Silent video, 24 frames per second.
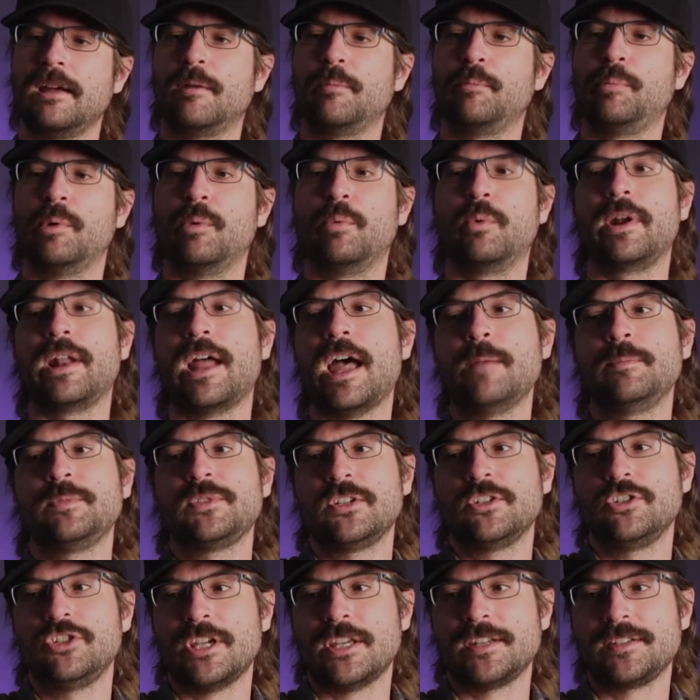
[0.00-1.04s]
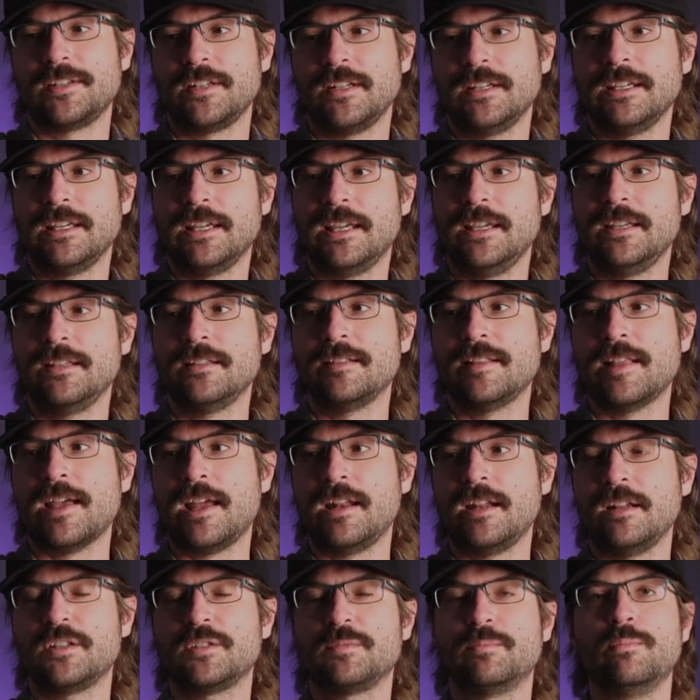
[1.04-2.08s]
But what I'm suggesting is that
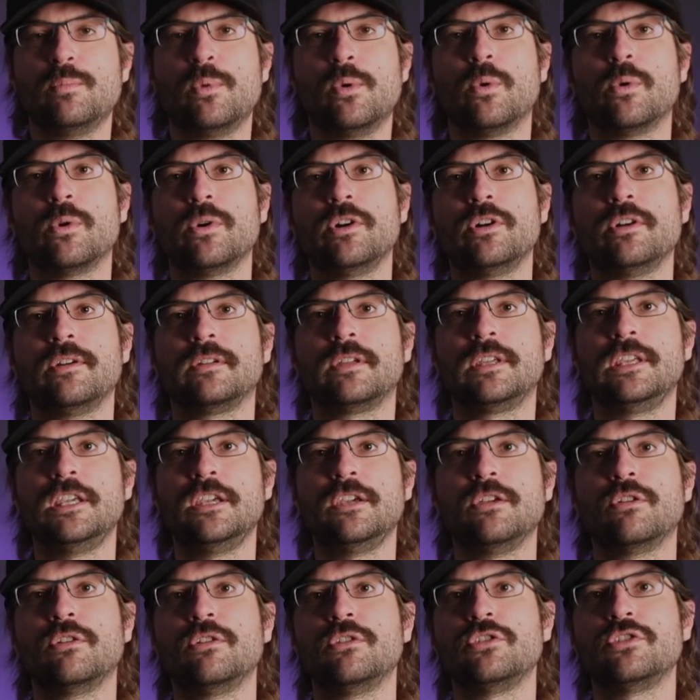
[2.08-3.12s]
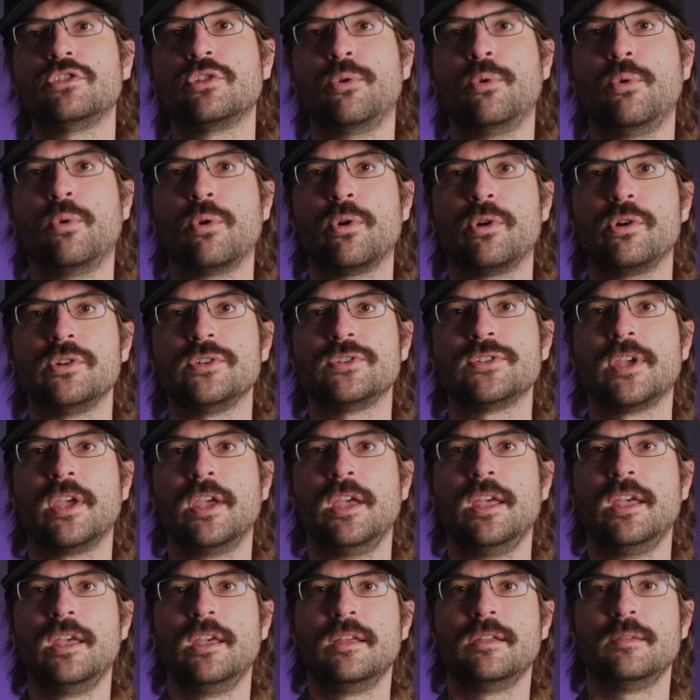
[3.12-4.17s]
it's more geared towards
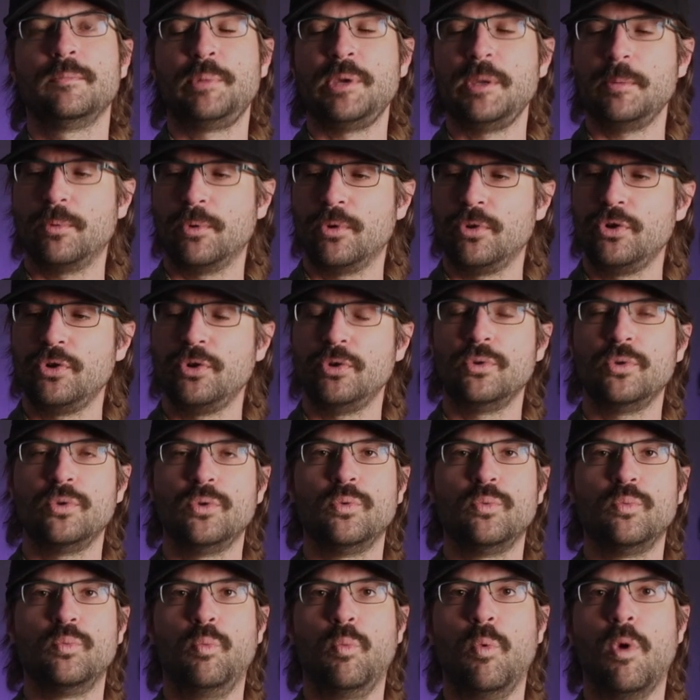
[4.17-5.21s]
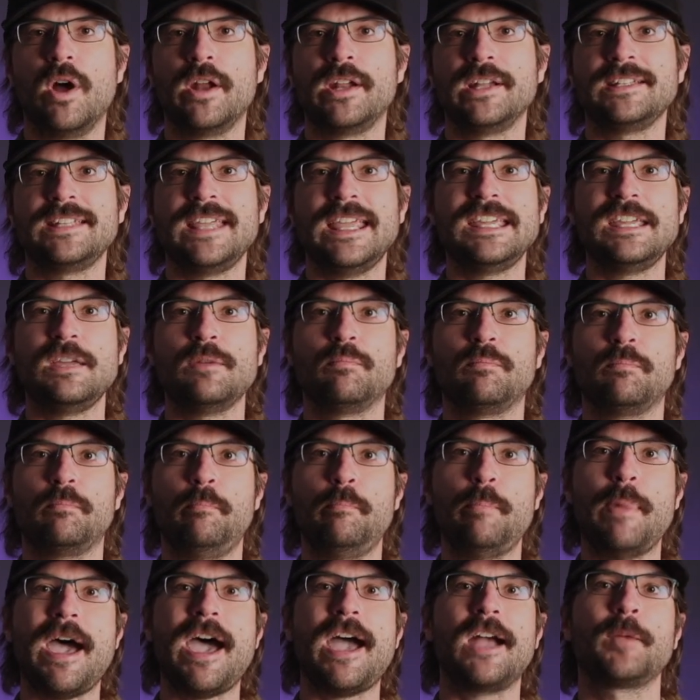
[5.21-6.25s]
people who want to take it
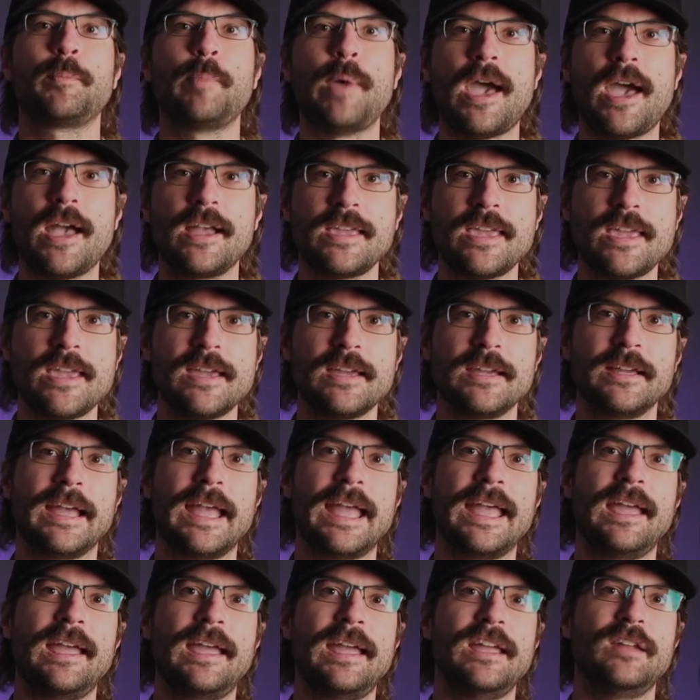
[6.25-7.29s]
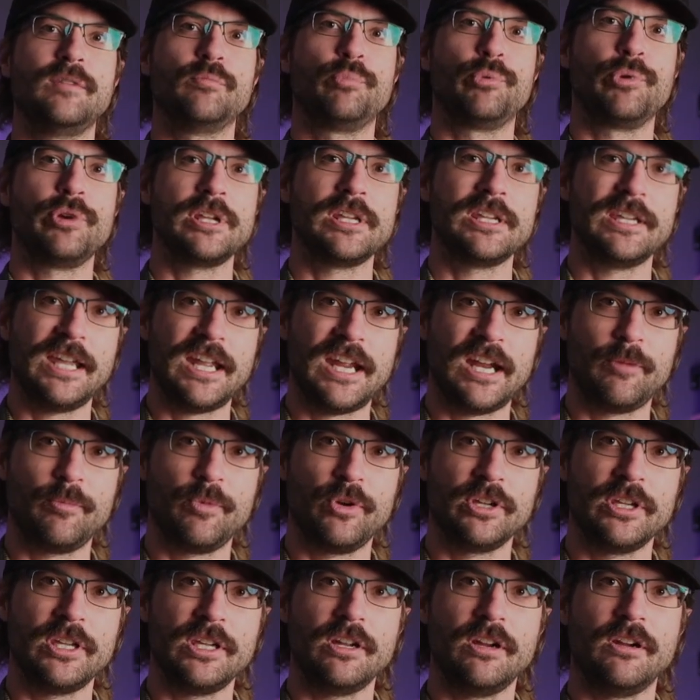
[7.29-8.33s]
backpacking and bring camera
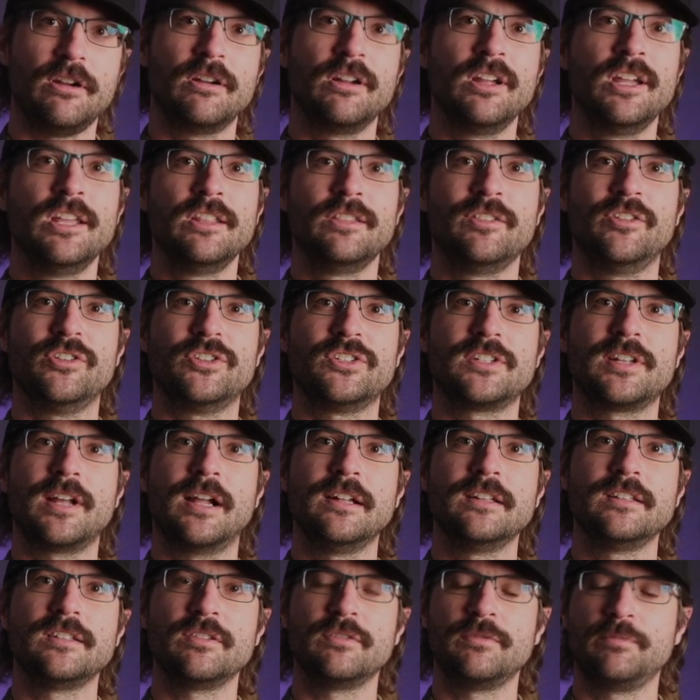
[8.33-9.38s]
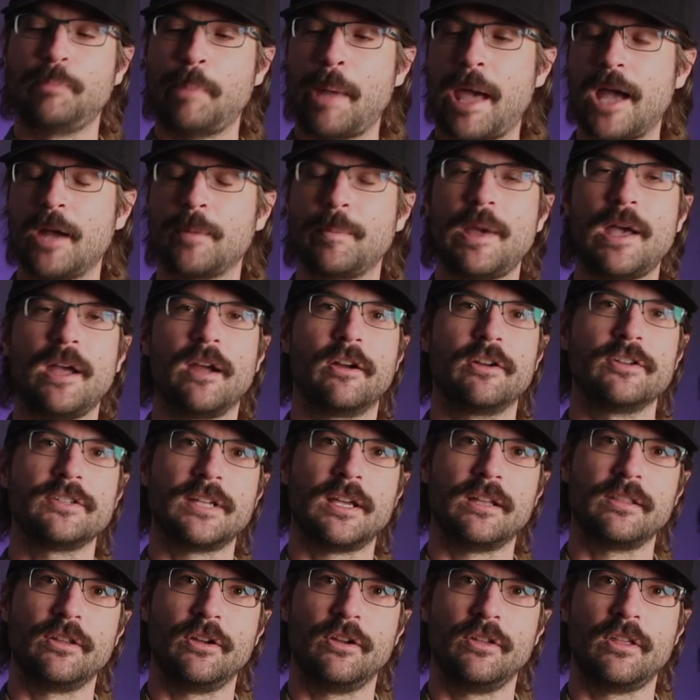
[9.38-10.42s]
gear. There's tons of backpackers
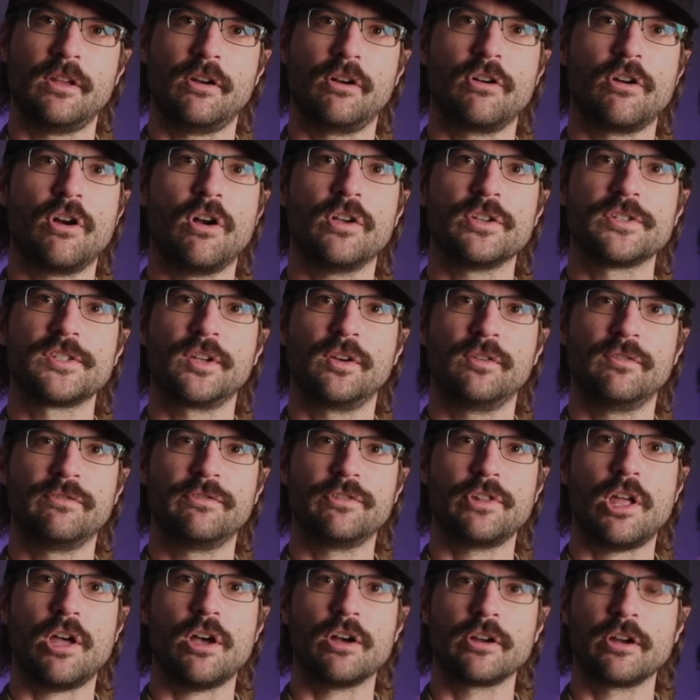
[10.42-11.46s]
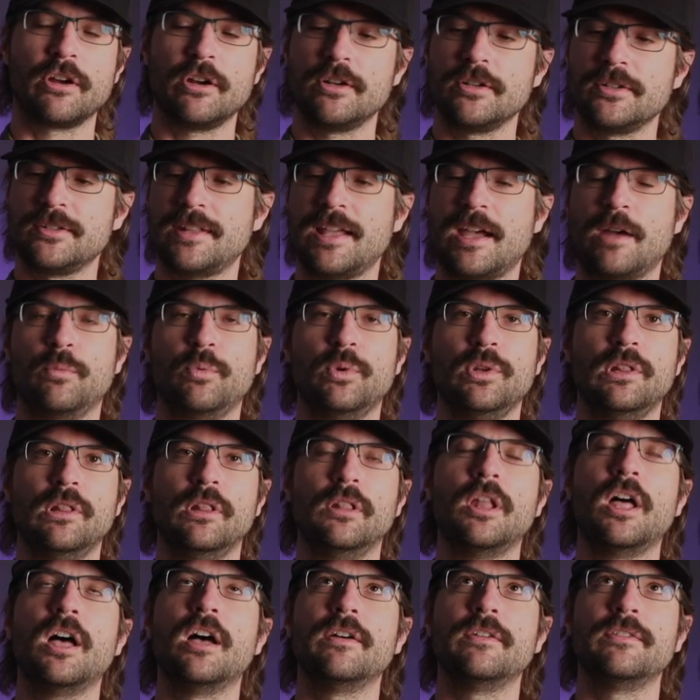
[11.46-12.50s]
out there that are also vloggers that would
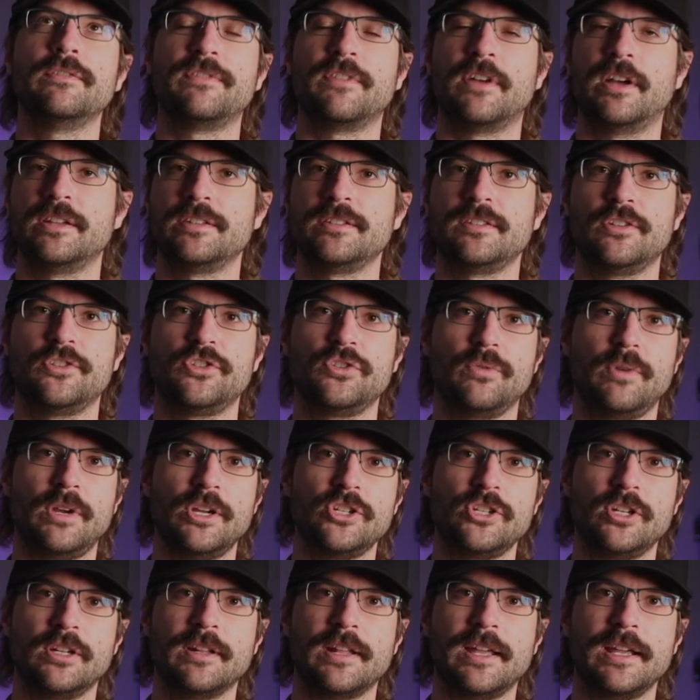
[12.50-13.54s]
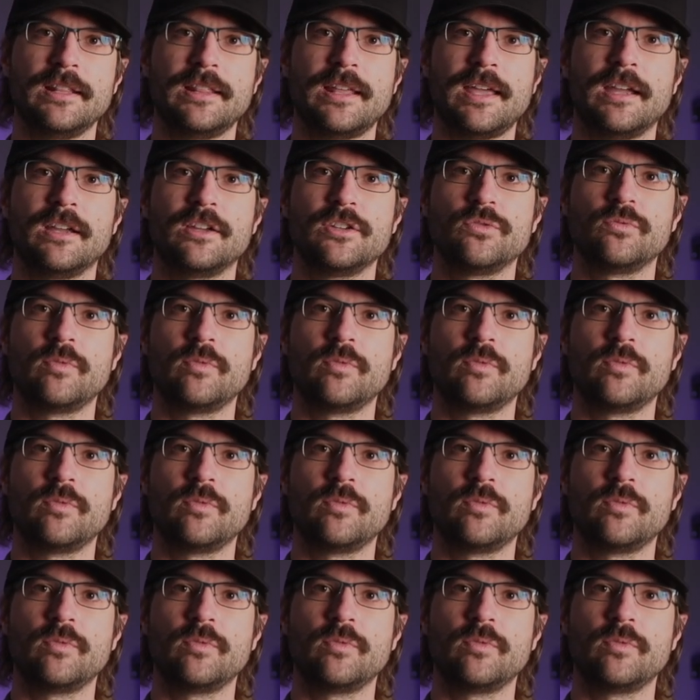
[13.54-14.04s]
love a situation like that, because